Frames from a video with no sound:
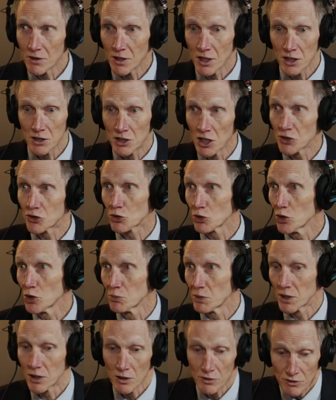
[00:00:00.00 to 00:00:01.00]
and, and never get through detected.
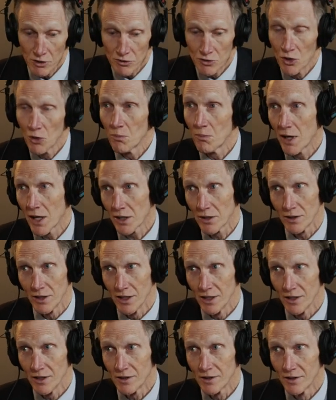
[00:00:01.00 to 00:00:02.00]
Because there's no metal in
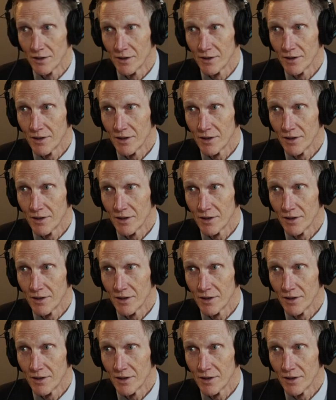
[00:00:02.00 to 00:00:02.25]
it. Yeah.